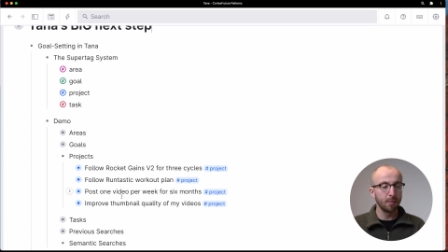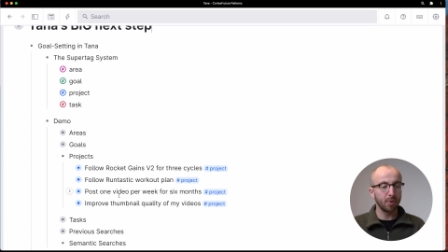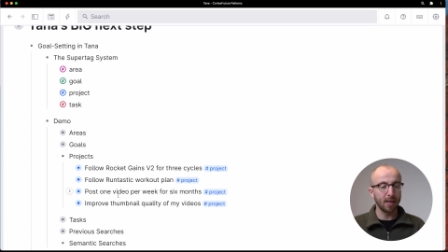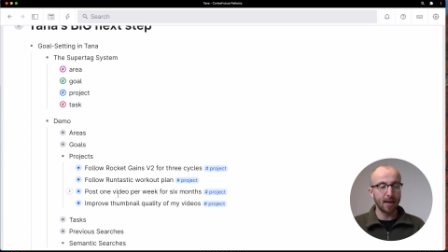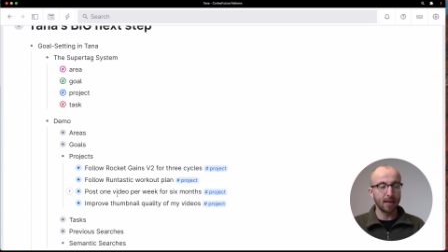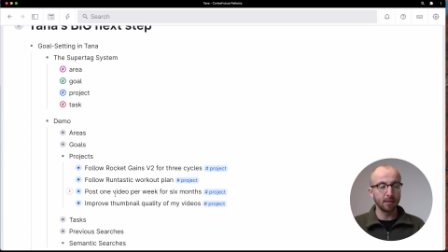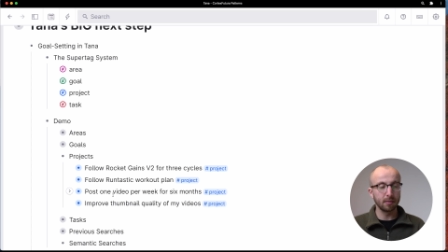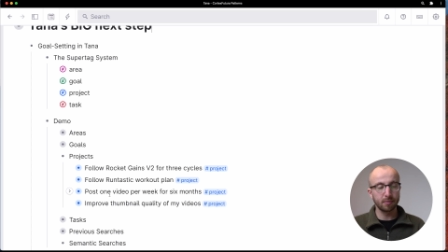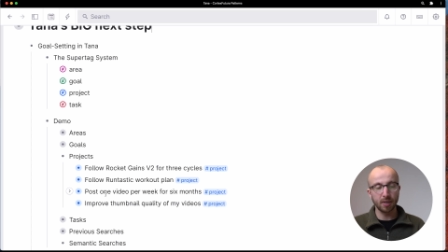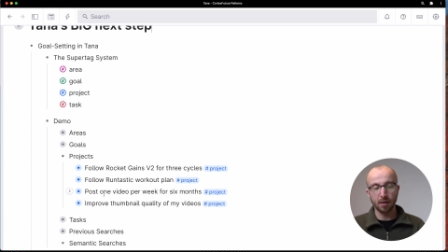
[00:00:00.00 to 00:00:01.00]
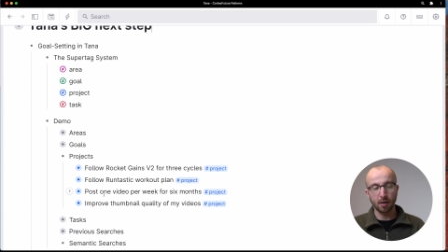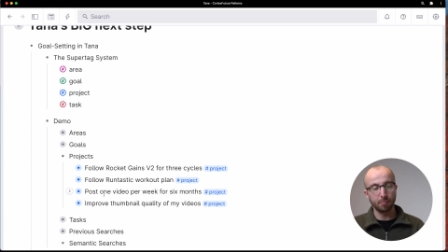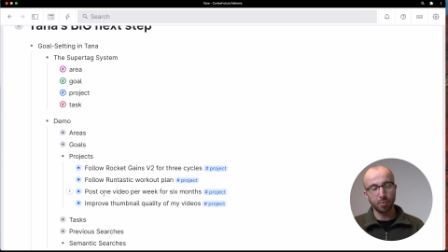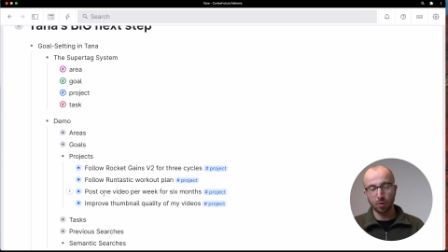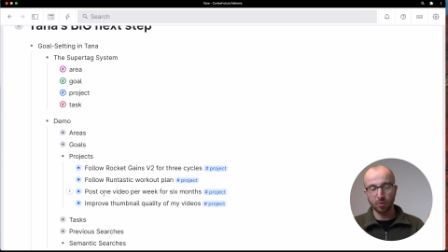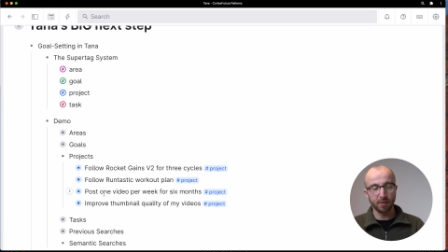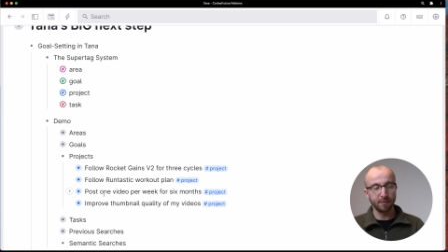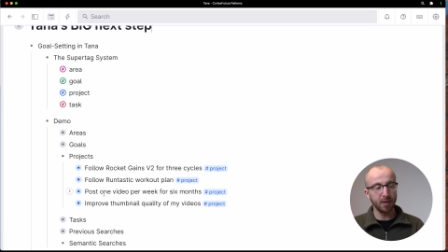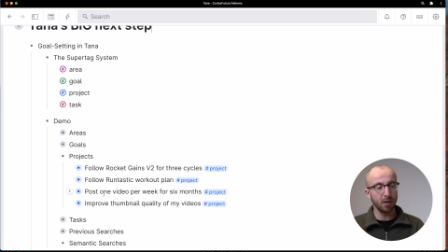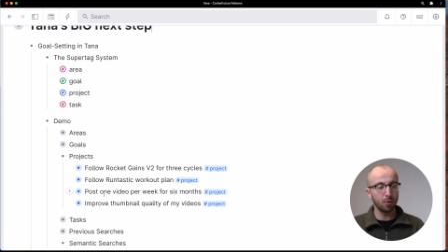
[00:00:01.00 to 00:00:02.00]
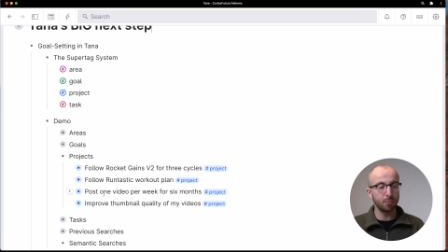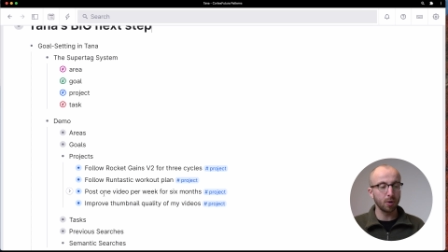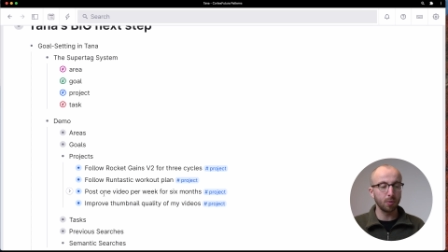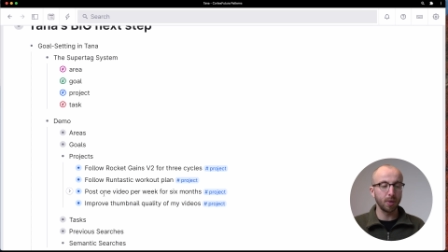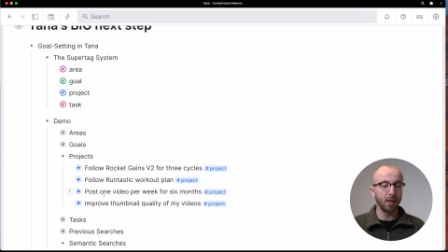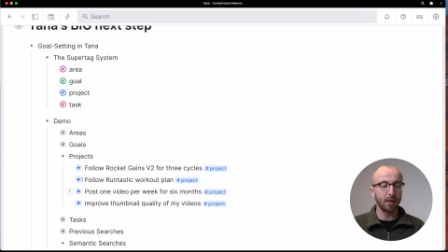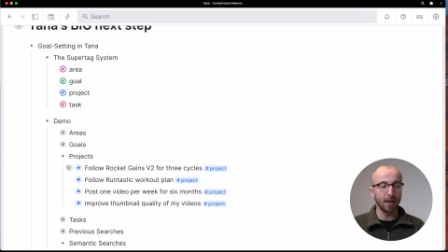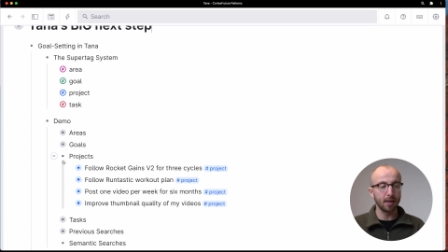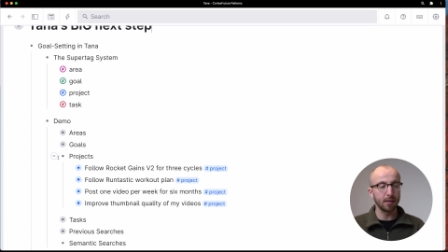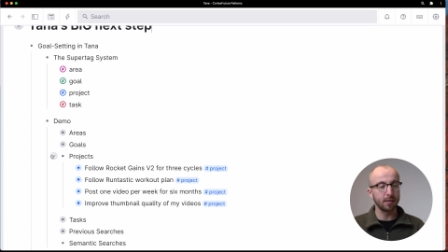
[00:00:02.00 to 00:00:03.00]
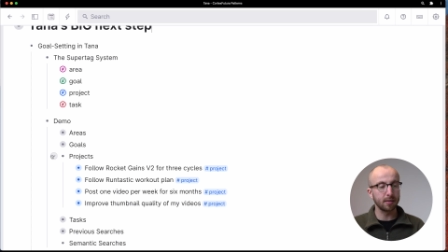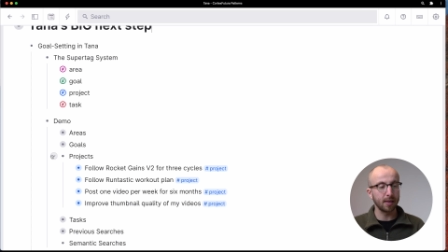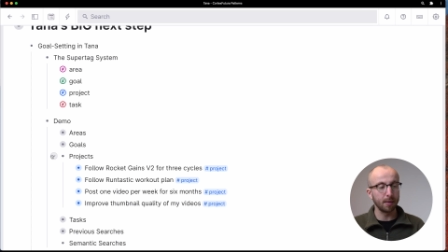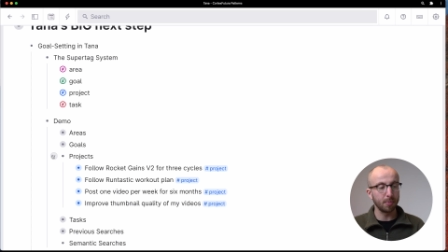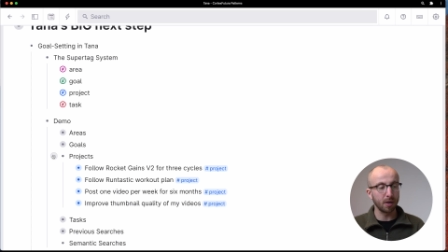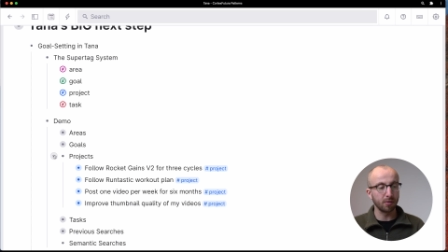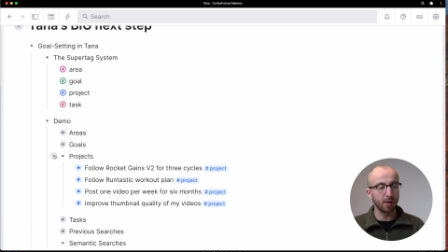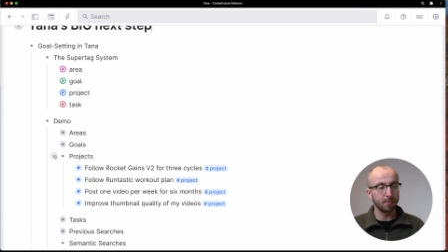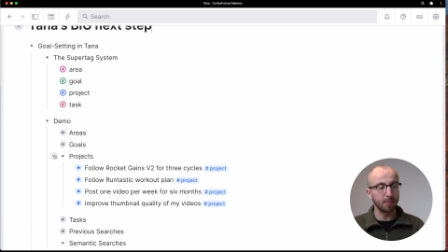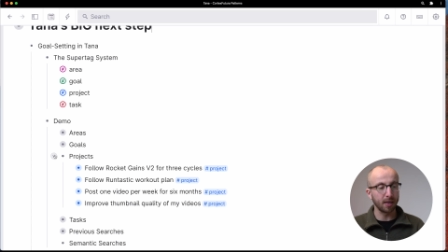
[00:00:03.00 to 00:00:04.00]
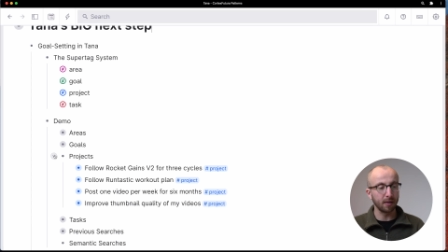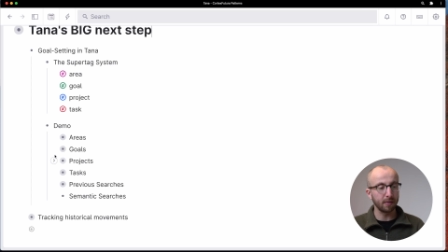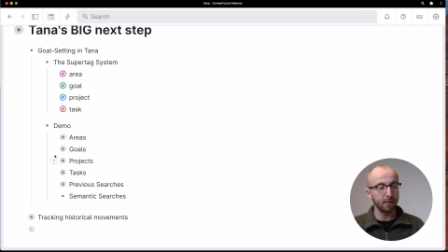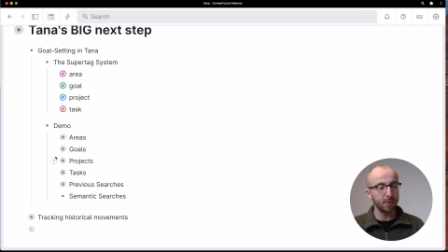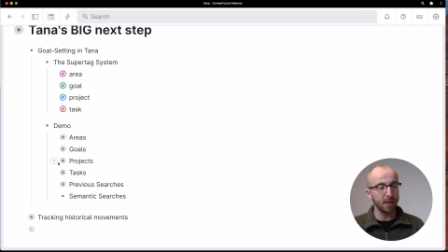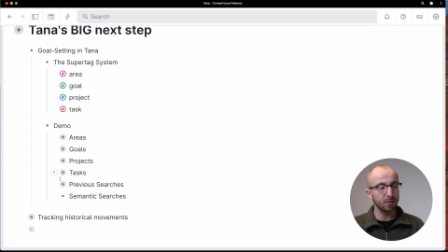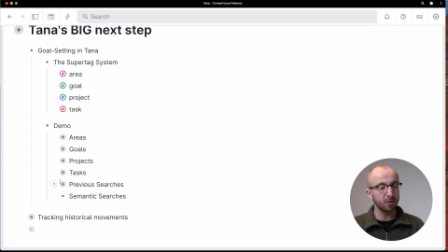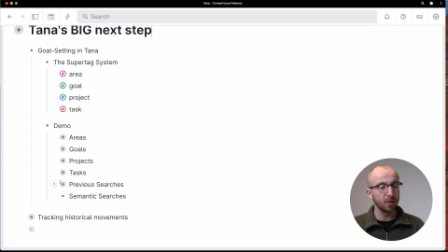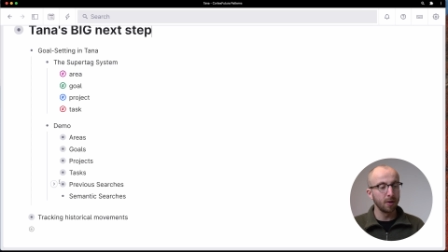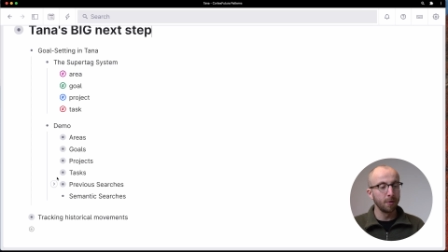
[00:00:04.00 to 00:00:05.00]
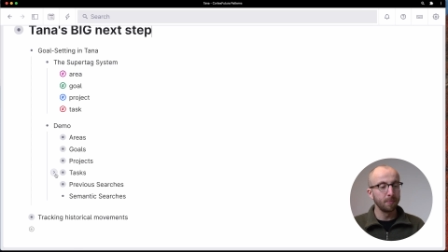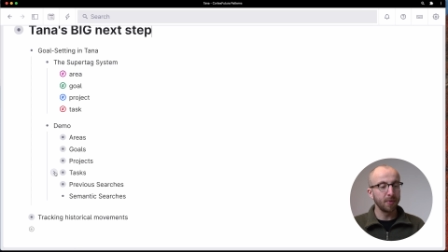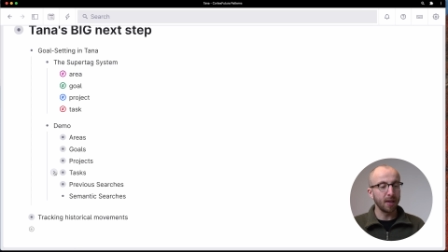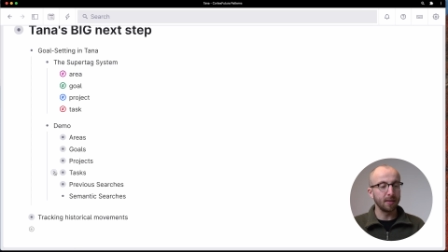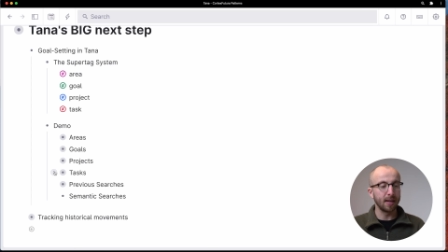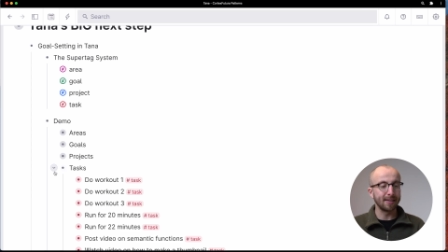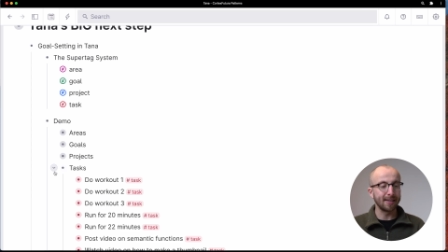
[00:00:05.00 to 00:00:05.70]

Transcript: plan, uh, post a video per week and get better at making thumbnails, and then